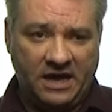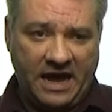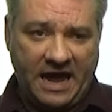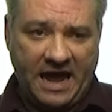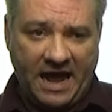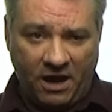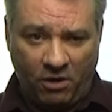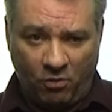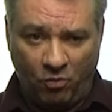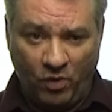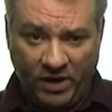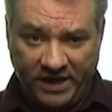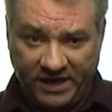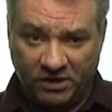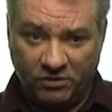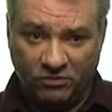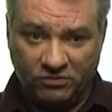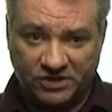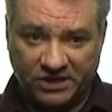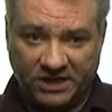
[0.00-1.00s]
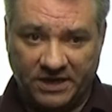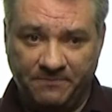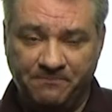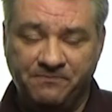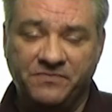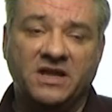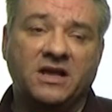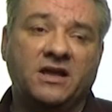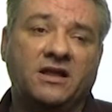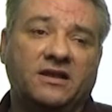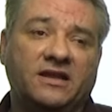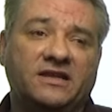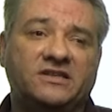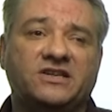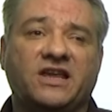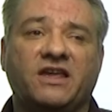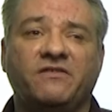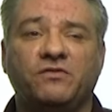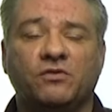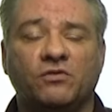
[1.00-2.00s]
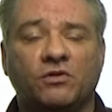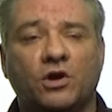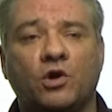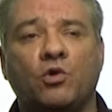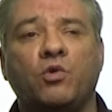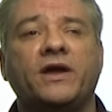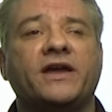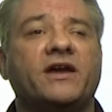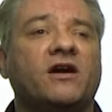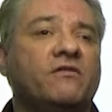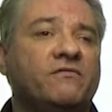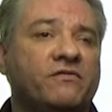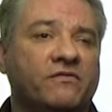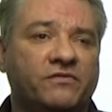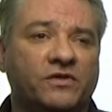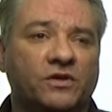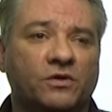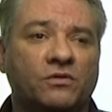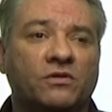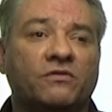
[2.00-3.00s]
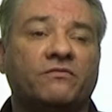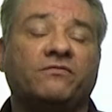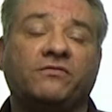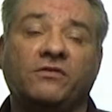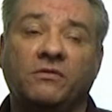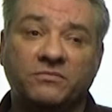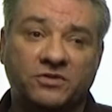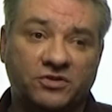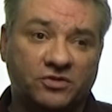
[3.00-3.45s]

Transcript: how we use it, let's give you a quick overview from